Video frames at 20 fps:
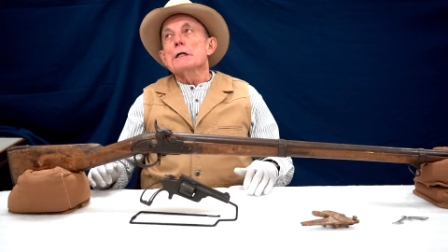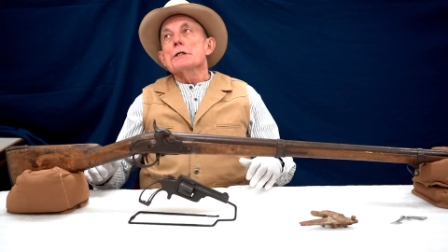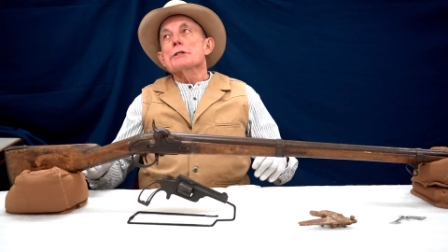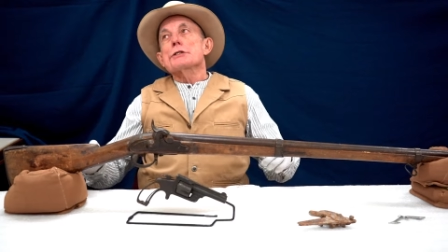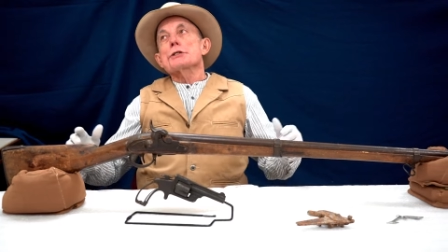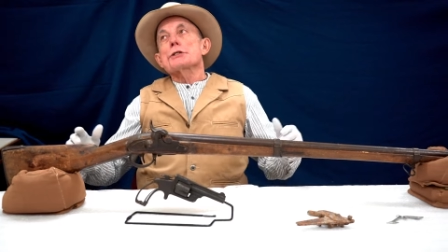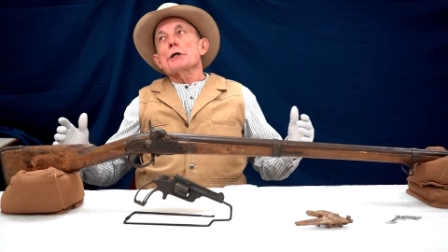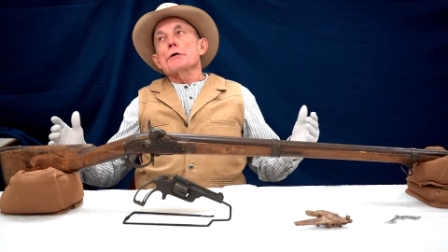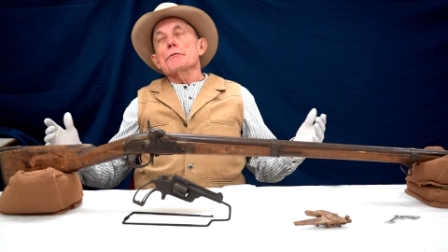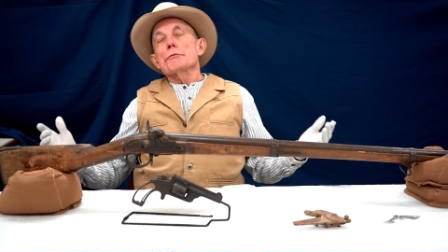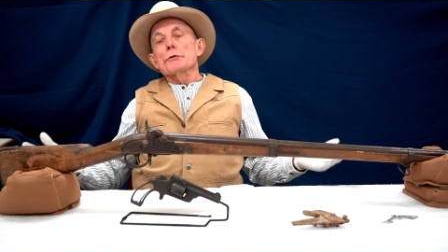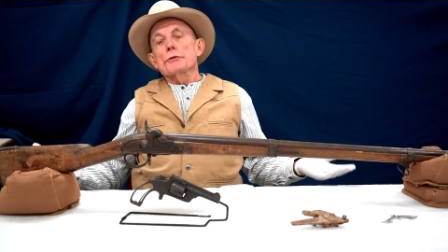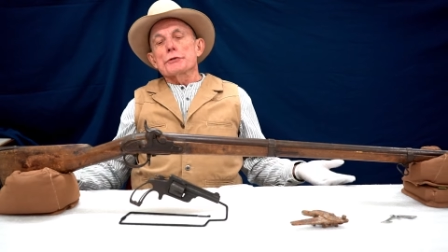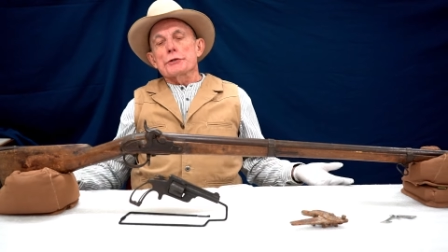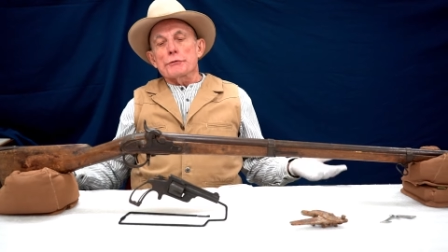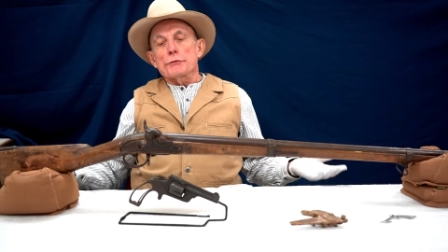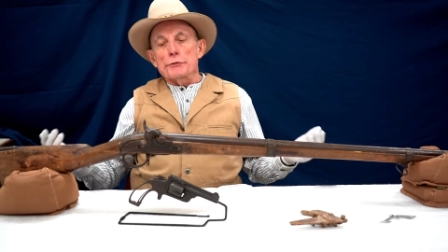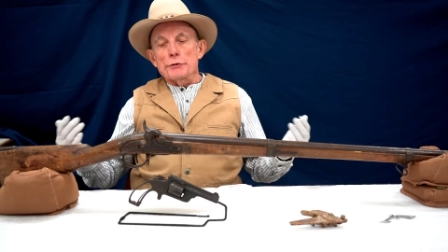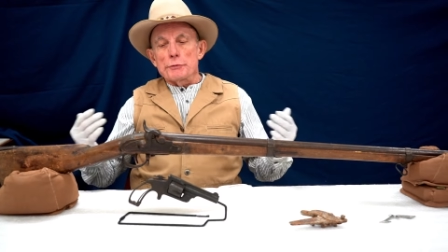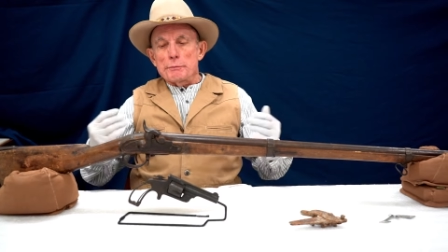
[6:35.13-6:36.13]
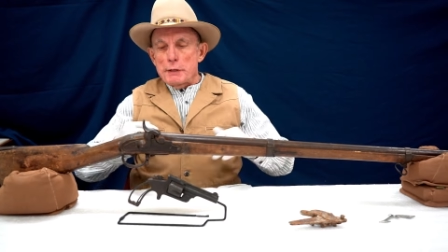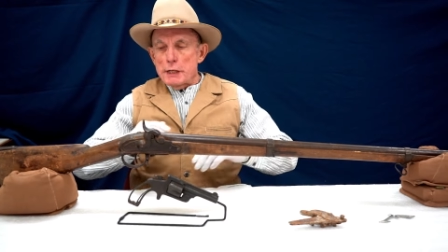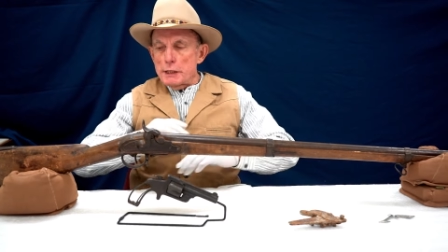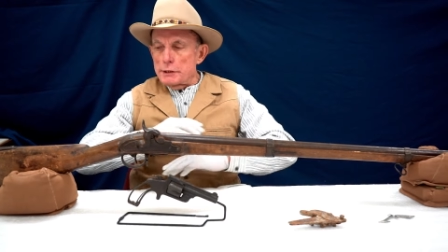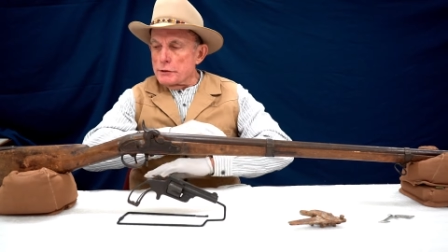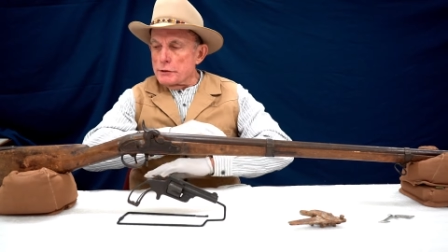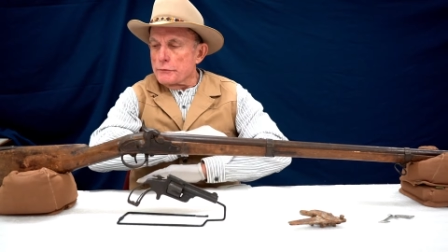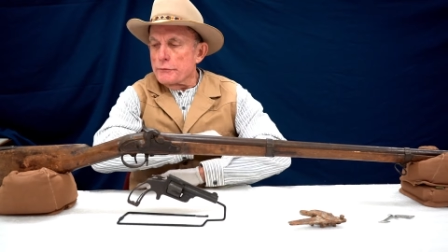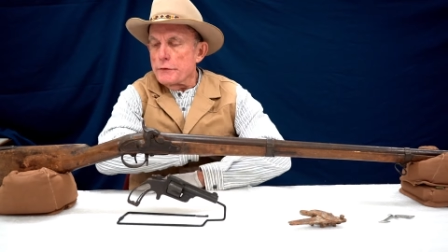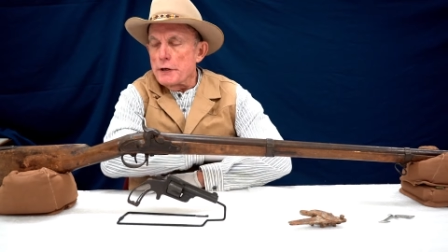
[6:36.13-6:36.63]
several different
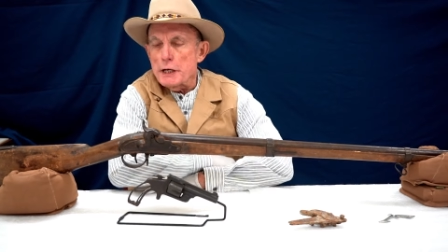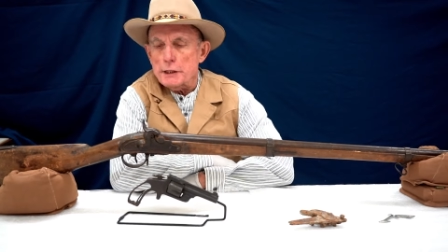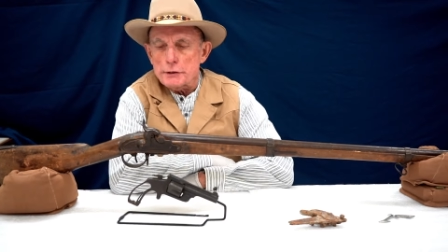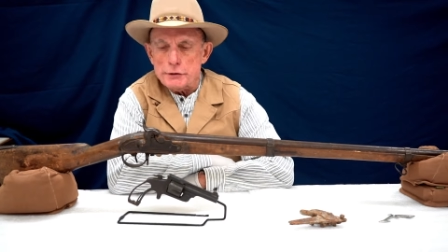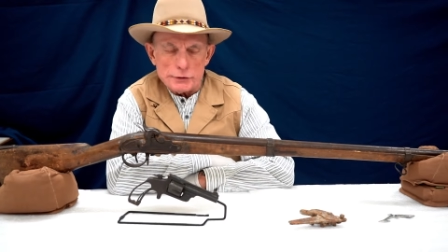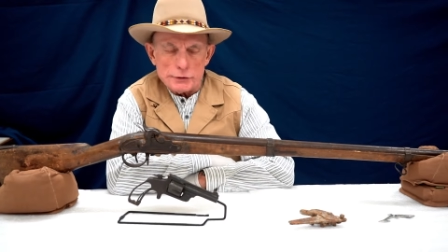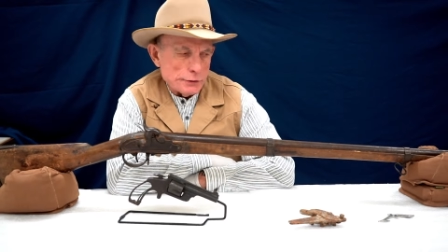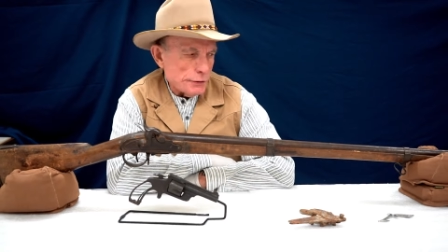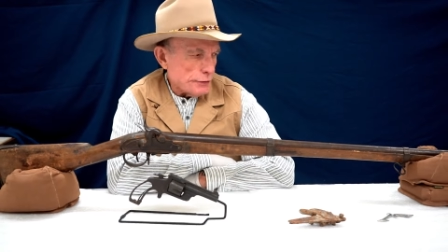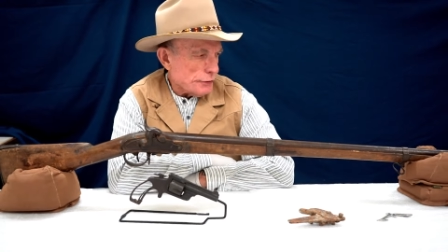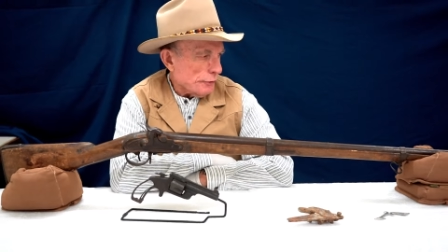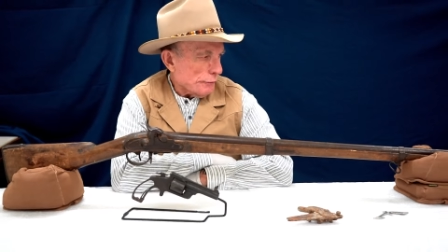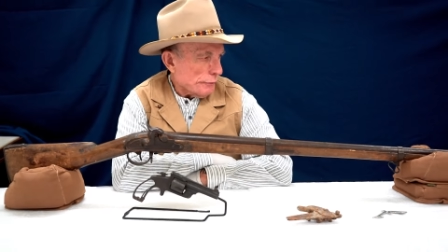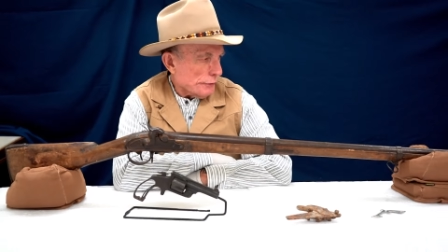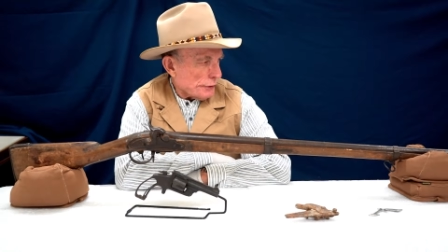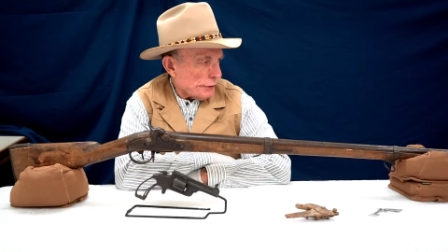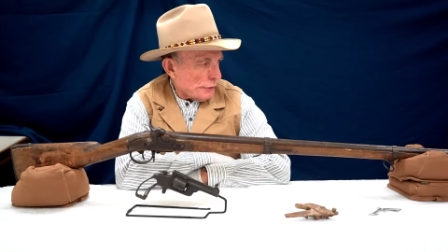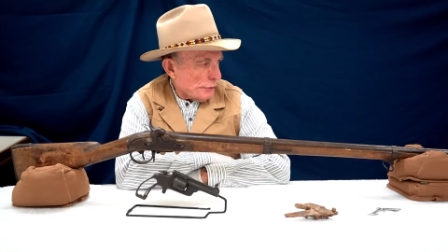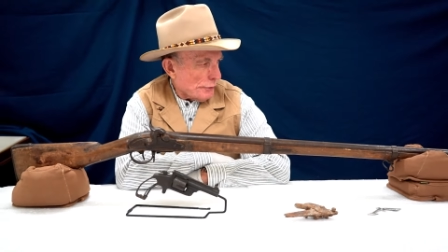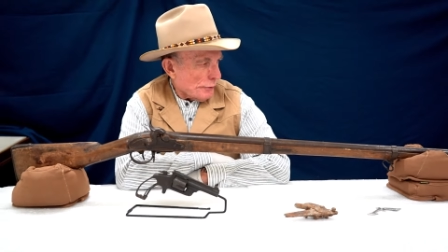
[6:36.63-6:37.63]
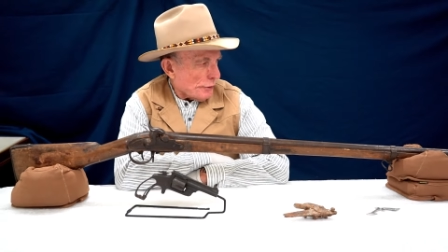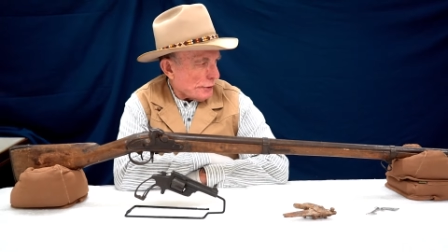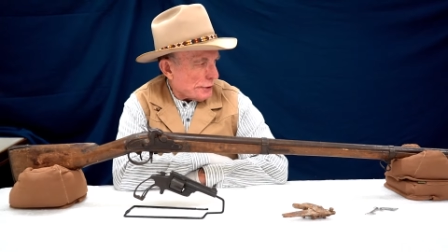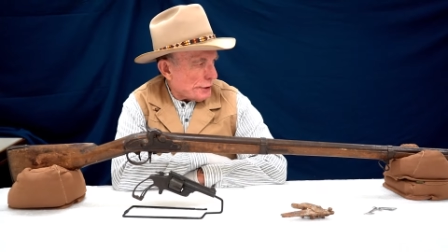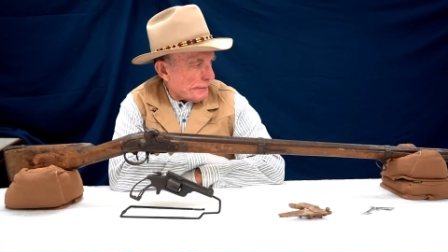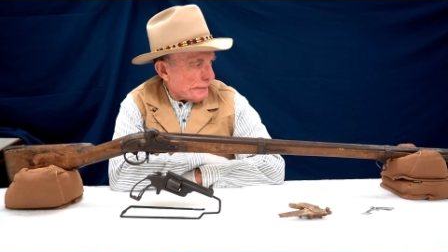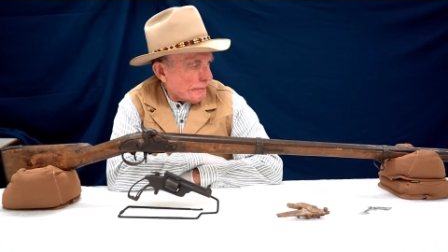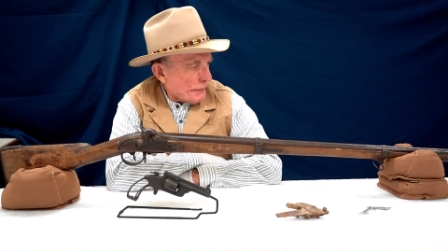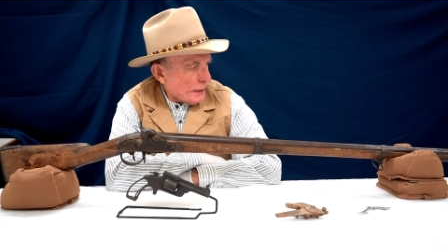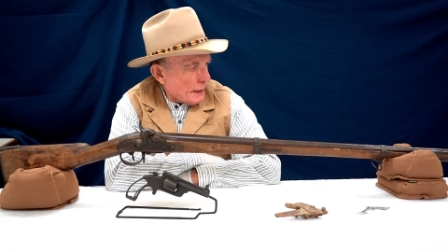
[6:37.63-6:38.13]
manufacturers over the
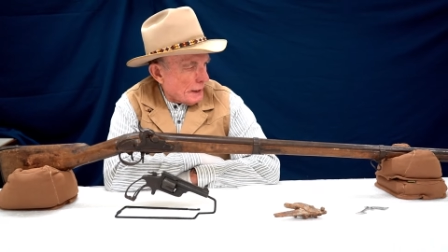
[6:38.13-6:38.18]
course